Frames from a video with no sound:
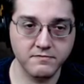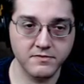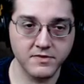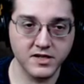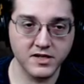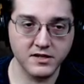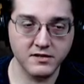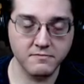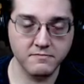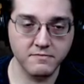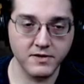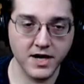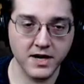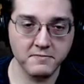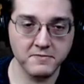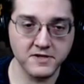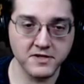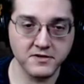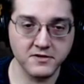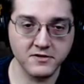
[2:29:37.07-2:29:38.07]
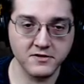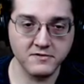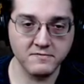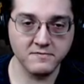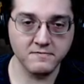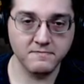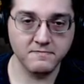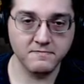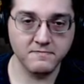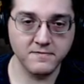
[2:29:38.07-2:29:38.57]
the optical
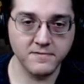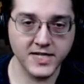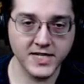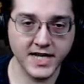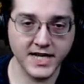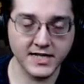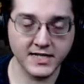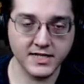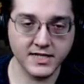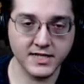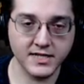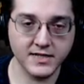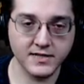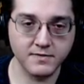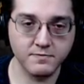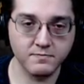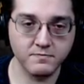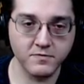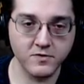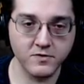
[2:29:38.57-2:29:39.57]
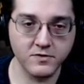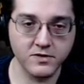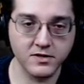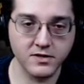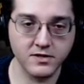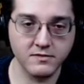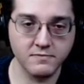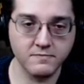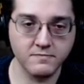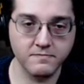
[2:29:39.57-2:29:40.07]
sets or
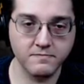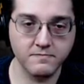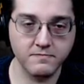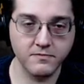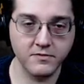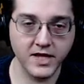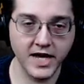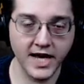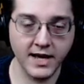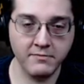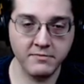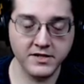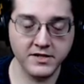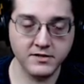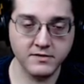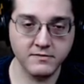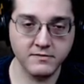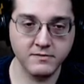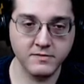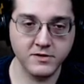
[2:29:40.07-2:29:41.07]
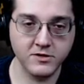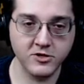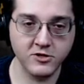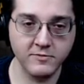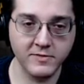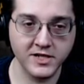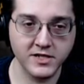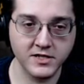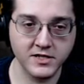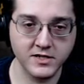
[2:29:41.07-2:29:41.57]
the lab
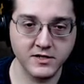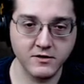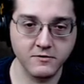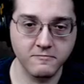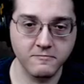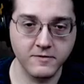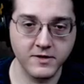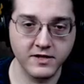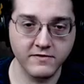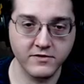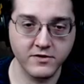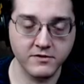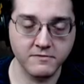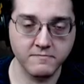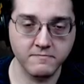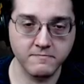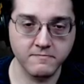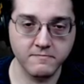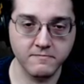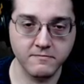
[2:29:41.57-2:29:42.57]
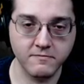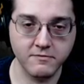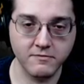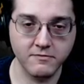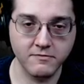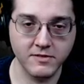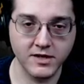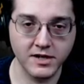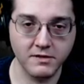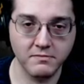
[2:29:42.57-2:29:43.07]
instruments or whatever
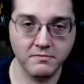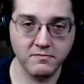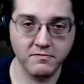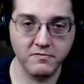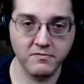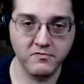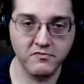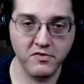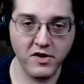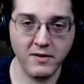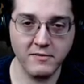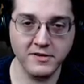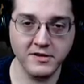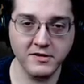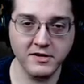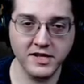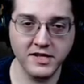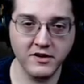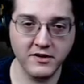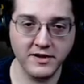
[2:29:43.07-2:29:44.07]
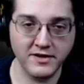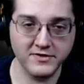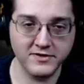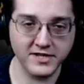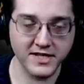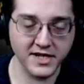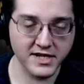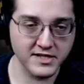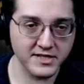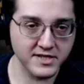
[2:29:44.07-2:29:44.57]
probably don't need all those
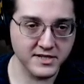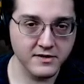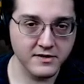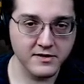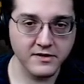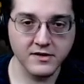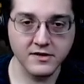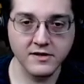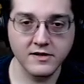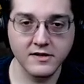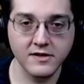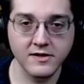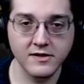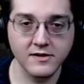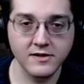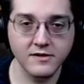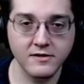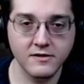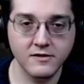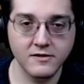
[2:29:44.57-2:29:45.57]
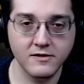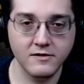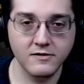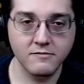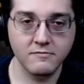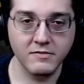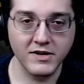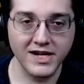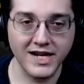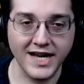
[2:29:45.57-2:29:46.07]
things.
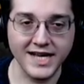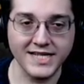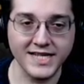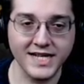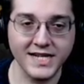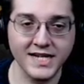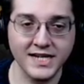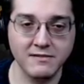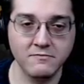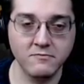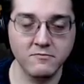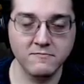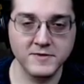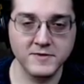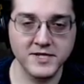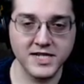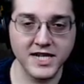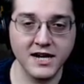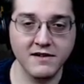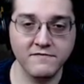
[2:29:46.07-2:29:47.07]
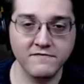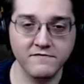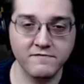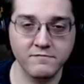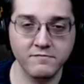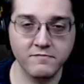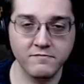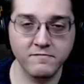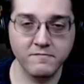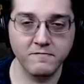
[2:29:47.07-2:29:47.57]
But as I get stuff
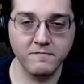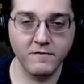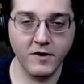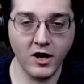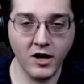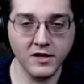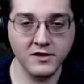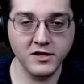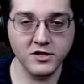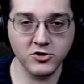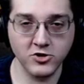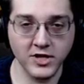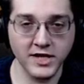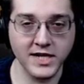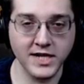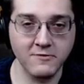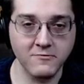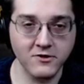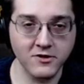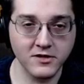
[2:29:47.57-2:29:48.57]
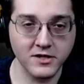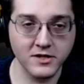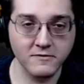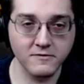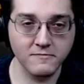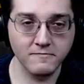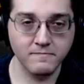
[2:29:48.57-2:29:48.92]
on the train network